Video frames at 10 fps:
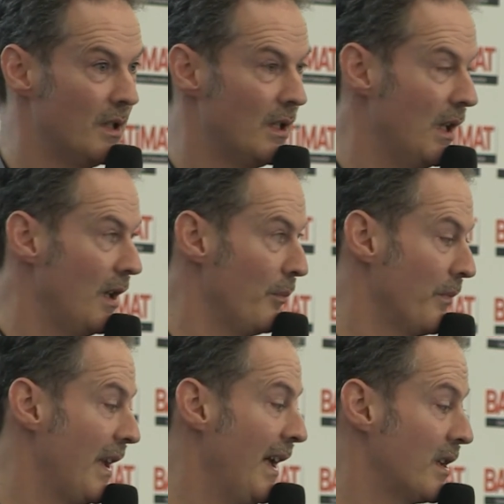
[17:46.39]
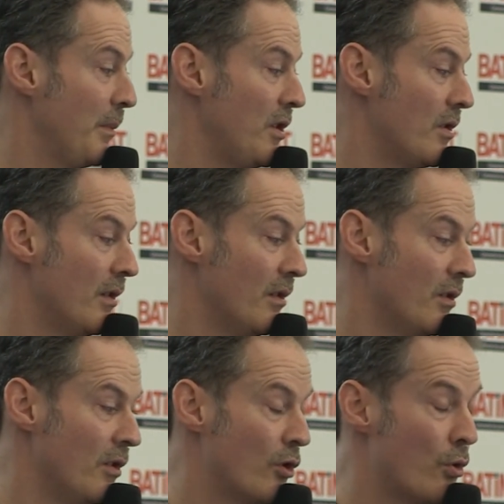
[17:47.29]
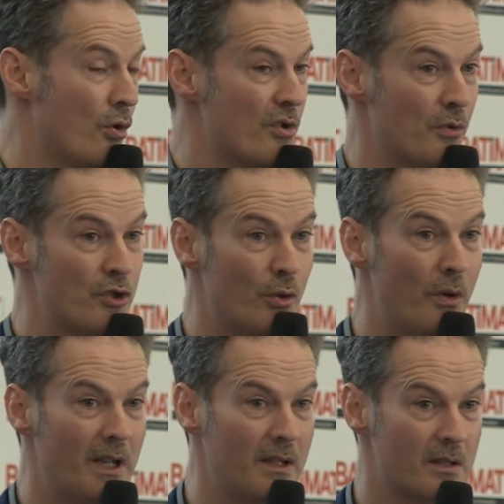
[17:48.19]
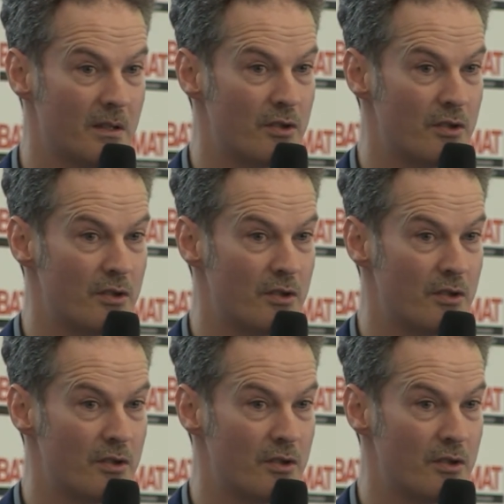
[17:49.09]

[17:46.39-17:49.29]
the cores were joined